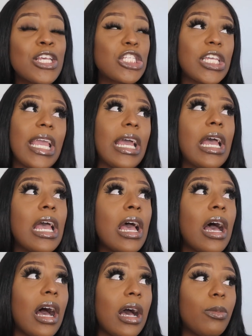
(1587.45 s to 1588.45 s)
So yeah,
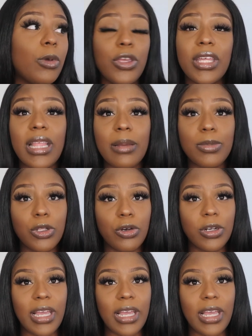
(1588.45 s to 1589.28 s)
um, when you get the epidural,